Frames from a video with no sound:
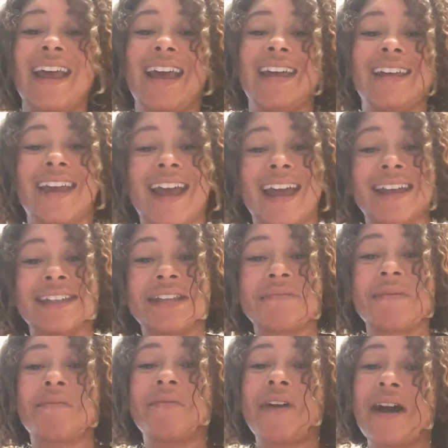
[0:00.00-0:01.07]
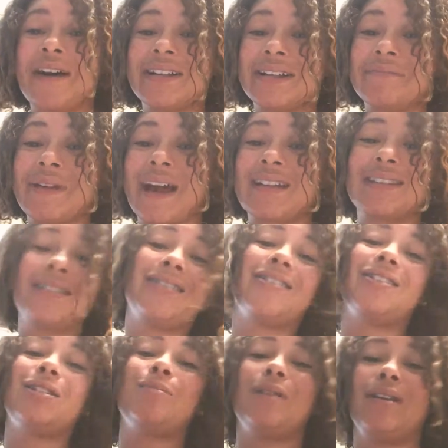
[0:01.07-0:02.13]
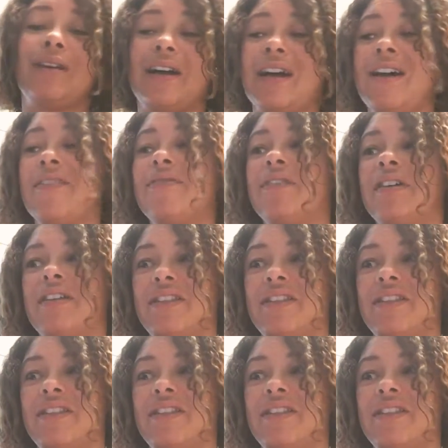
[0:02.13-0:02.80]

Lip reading: And yes, I'm a proud ambassador to speak of